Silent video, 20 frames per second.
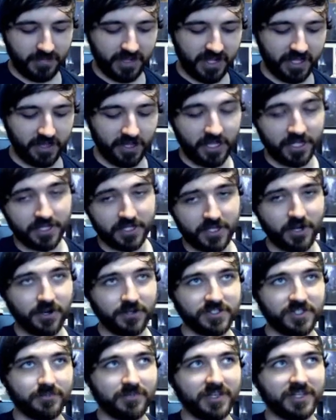by a lot of
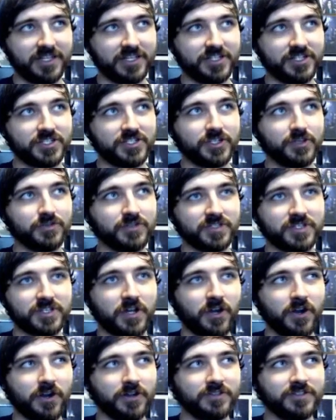cards I mean it just uses
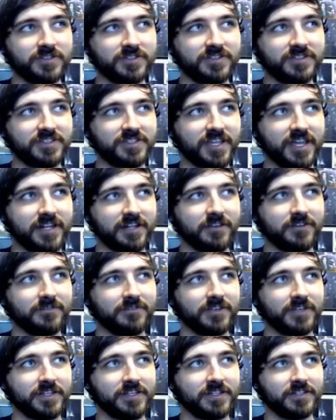cards instead
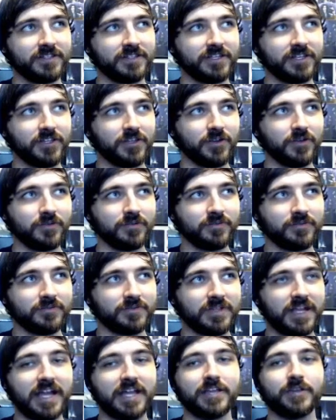of it,
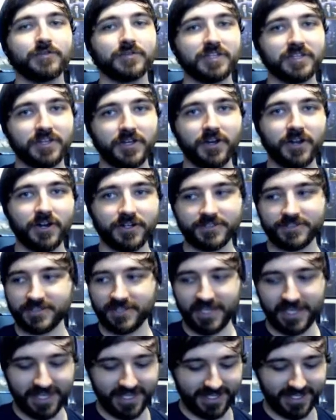not using cards.